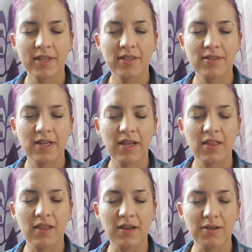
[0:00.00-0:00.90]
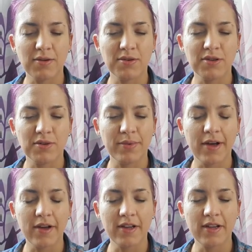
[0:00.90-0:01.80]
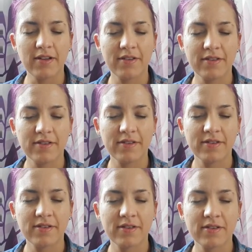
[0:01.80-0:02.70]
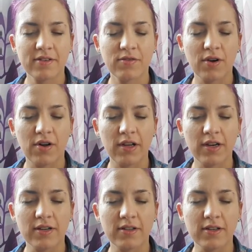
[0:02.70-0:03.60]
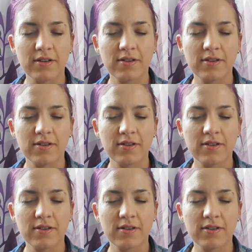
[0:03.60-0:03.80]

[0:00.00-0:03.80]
And saying thank you to your body for all that it does.